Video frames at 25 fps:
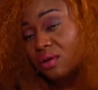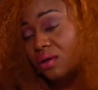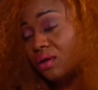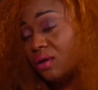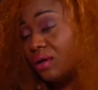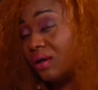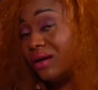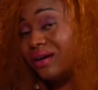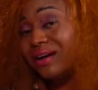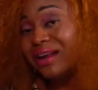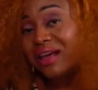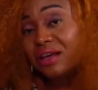
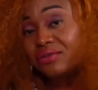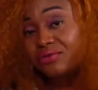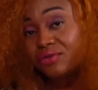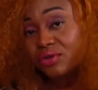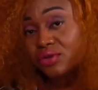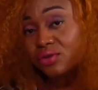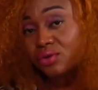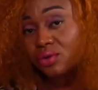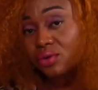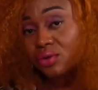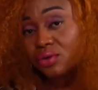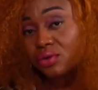life is
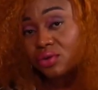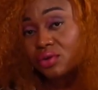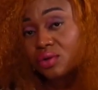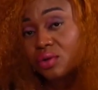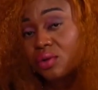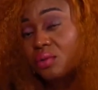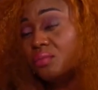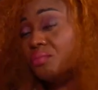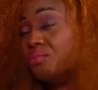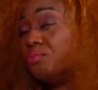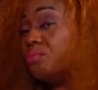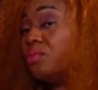good,
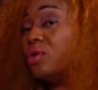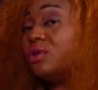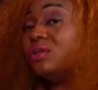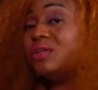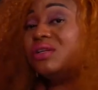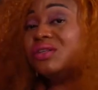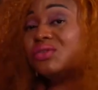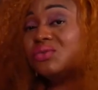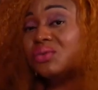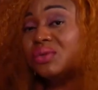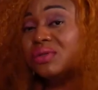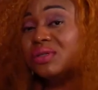money
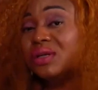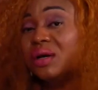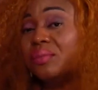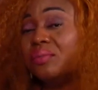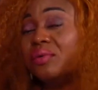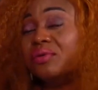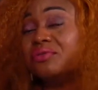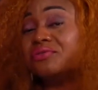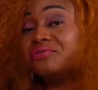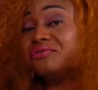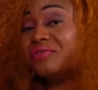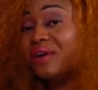is sweeter,
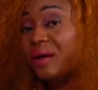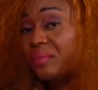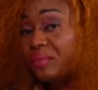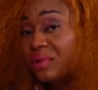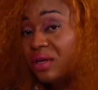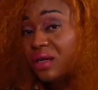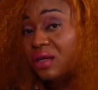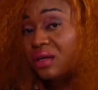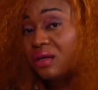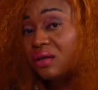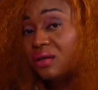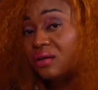but
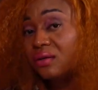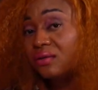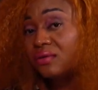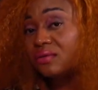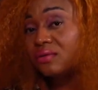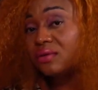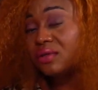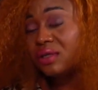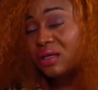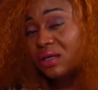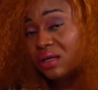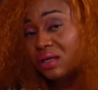family
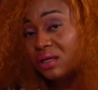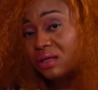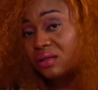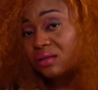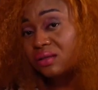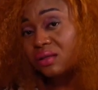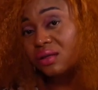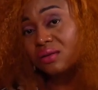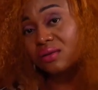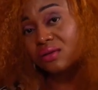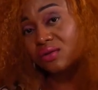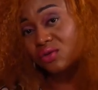is
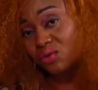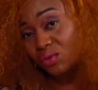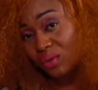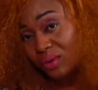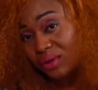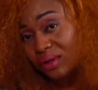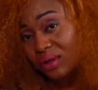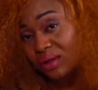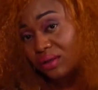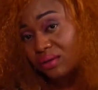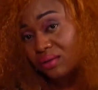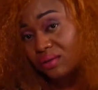the
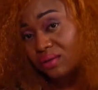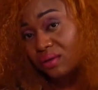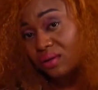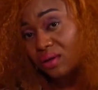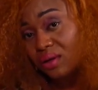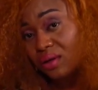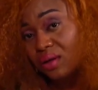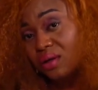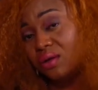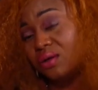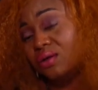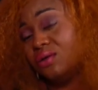sweetest.
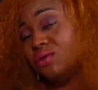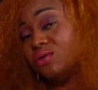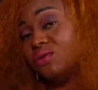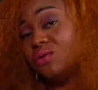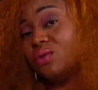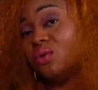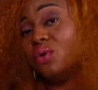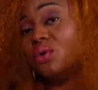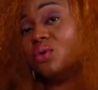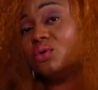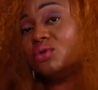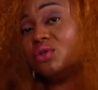So
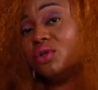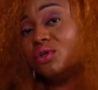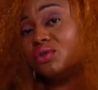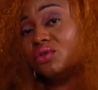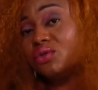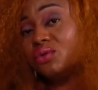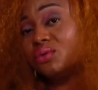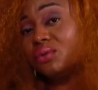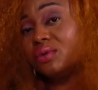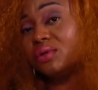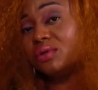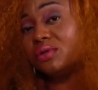hold on
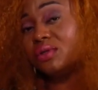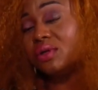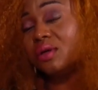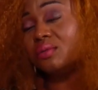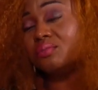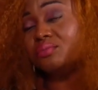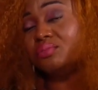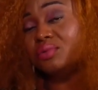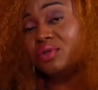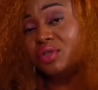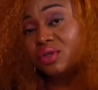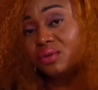to it,
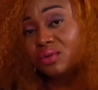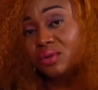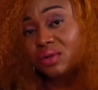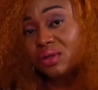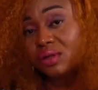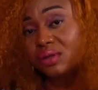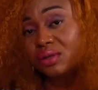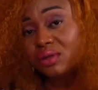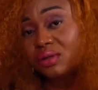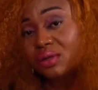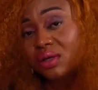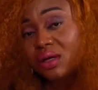build it,
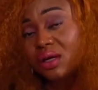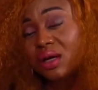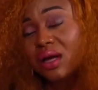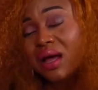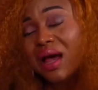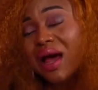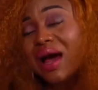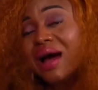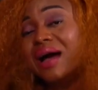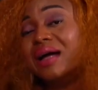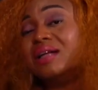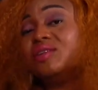
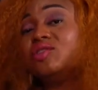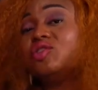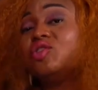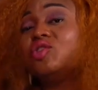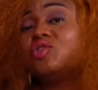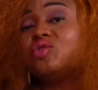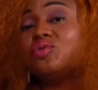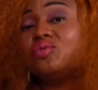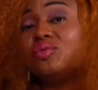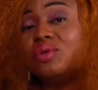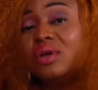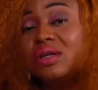and
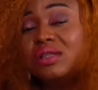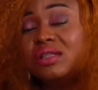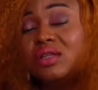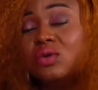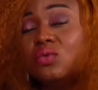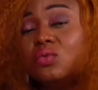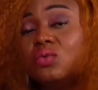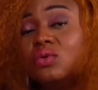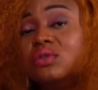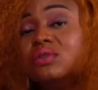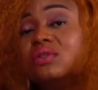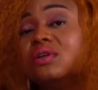create a
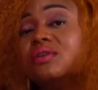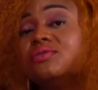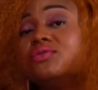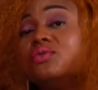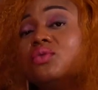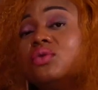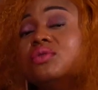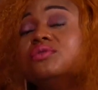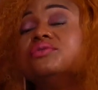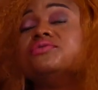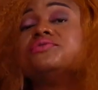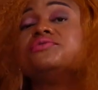wonderful
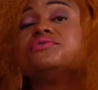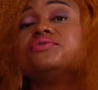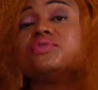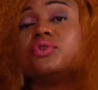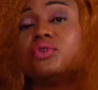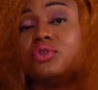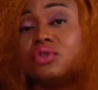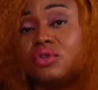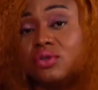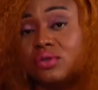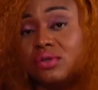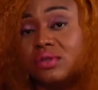one for
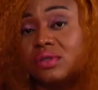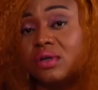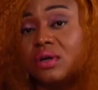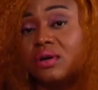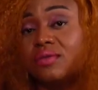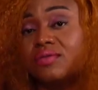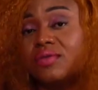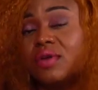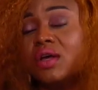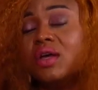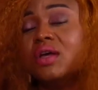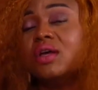yourself
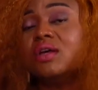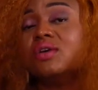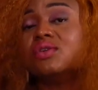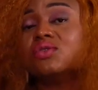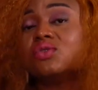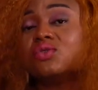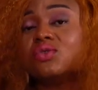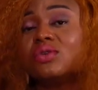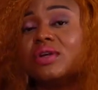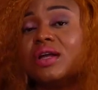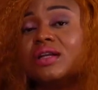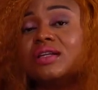
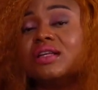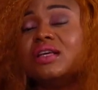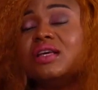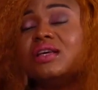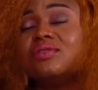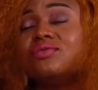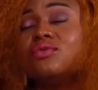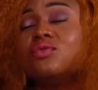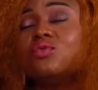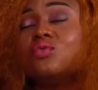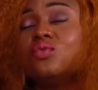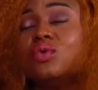so that
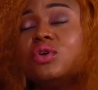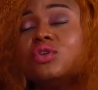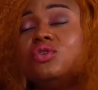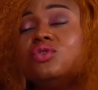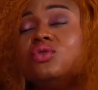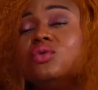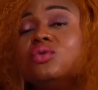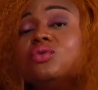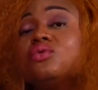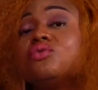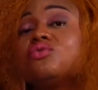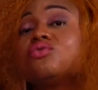even when
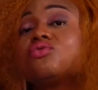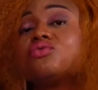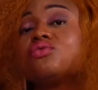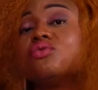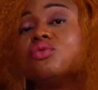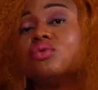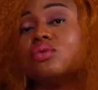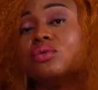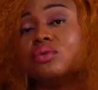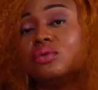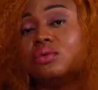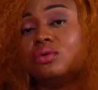you
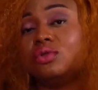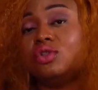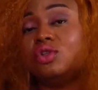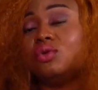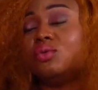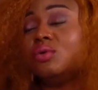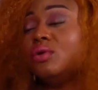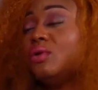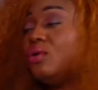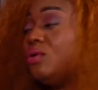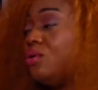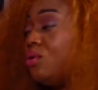grow, you
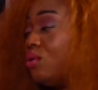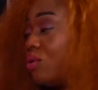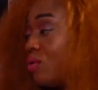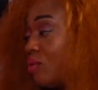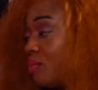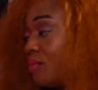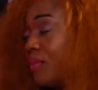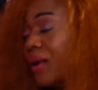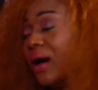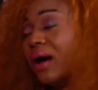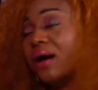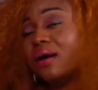will look
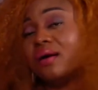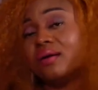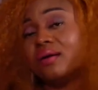back